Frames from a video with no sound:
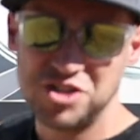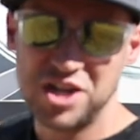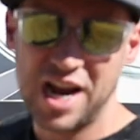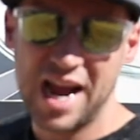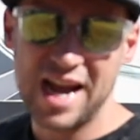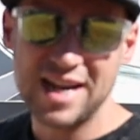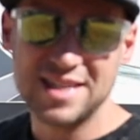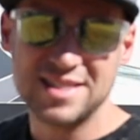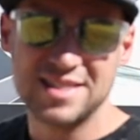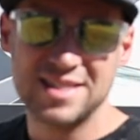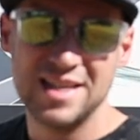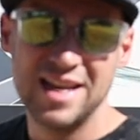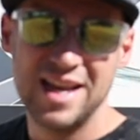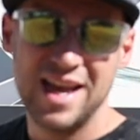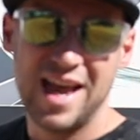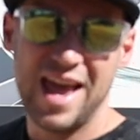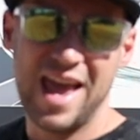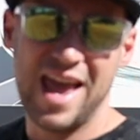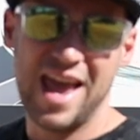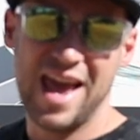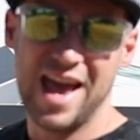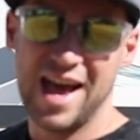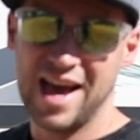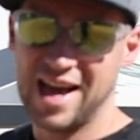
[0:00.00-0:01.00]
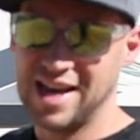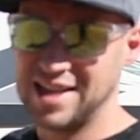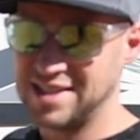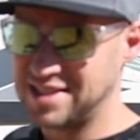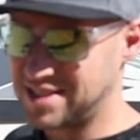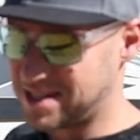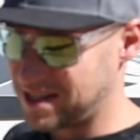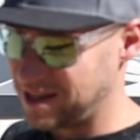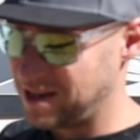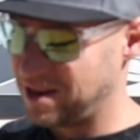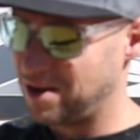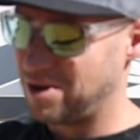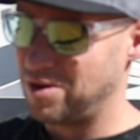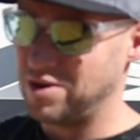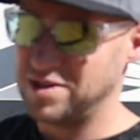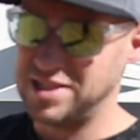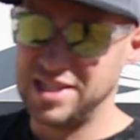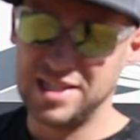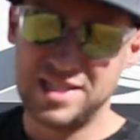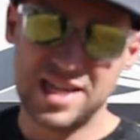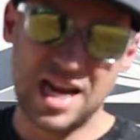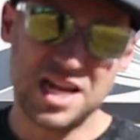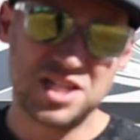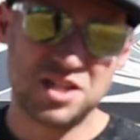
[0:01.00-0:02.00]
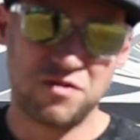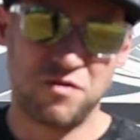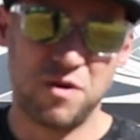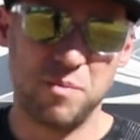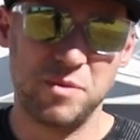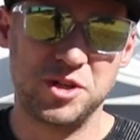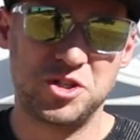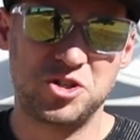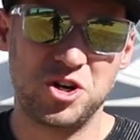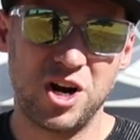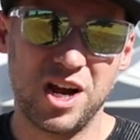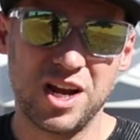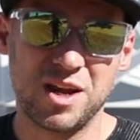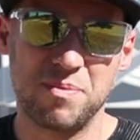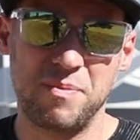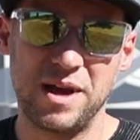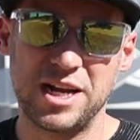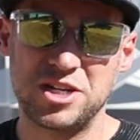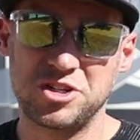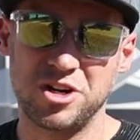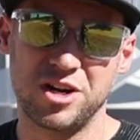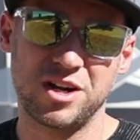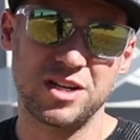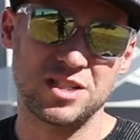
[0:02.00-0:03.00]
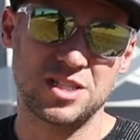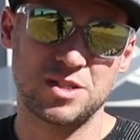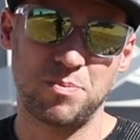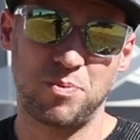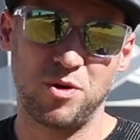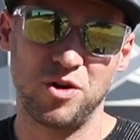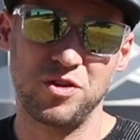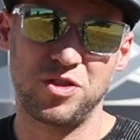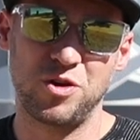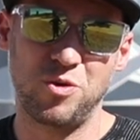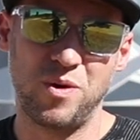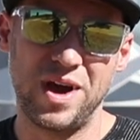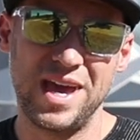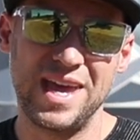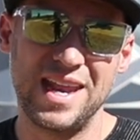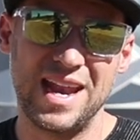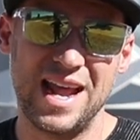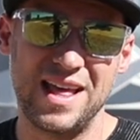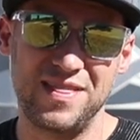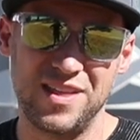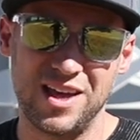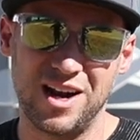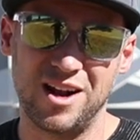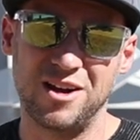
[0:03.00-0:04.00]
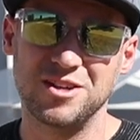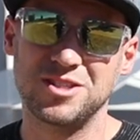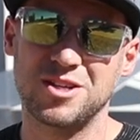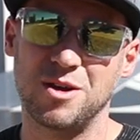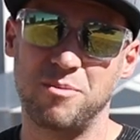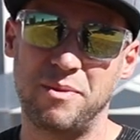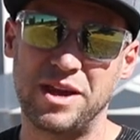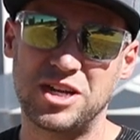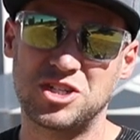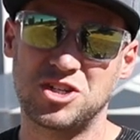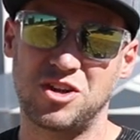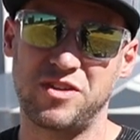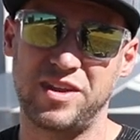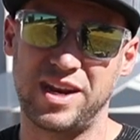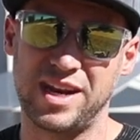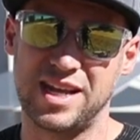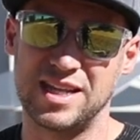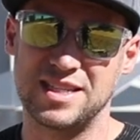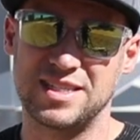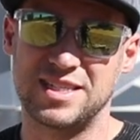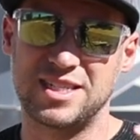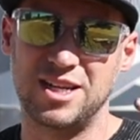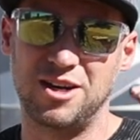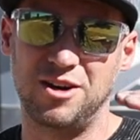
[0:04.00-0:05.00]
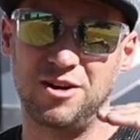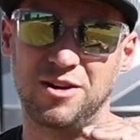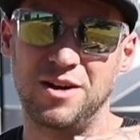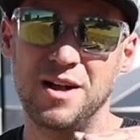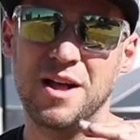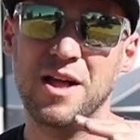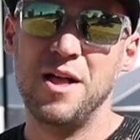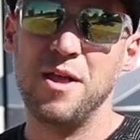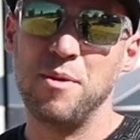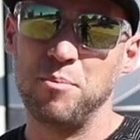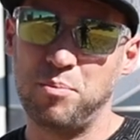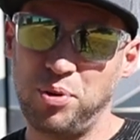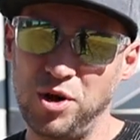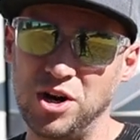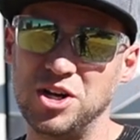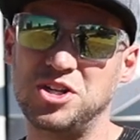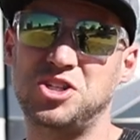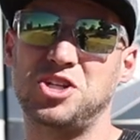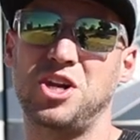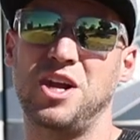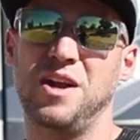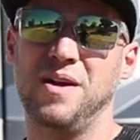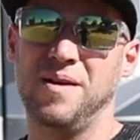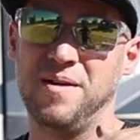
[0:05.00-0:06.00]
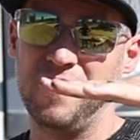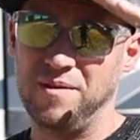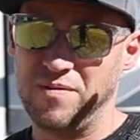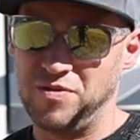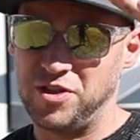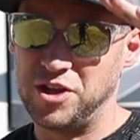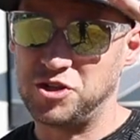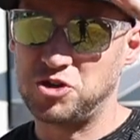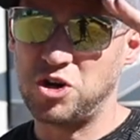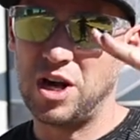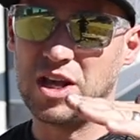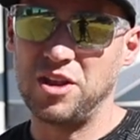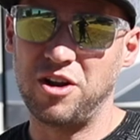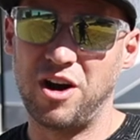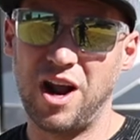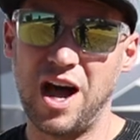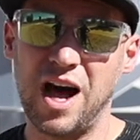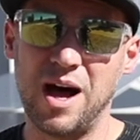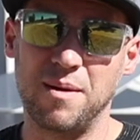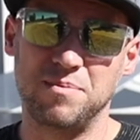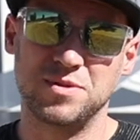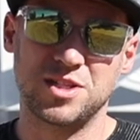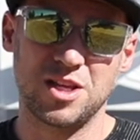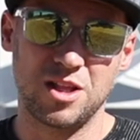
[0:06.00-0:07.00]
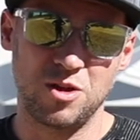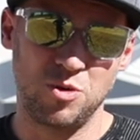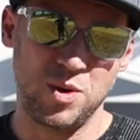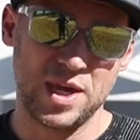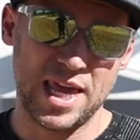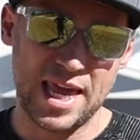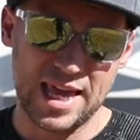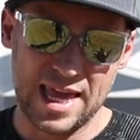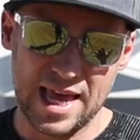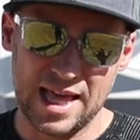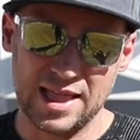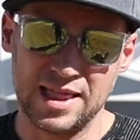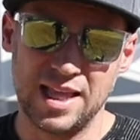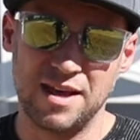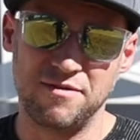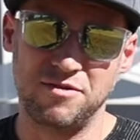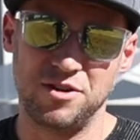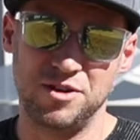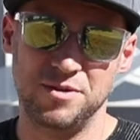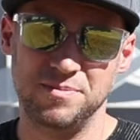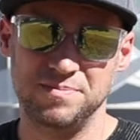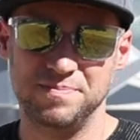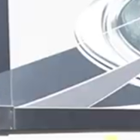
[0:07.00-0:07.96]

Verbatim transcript: jacks and detach it from the truck, make sure it can support the weight, and then also make sure that it can still push the trailer up so that we can get level.